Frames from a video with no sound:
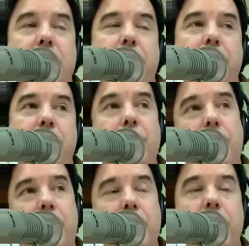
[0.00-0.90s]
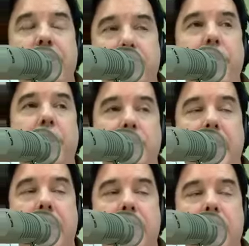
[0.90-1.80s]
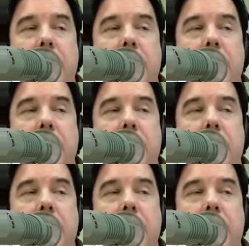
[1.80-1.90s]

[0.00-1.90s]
about your daughter. So you have three altogether.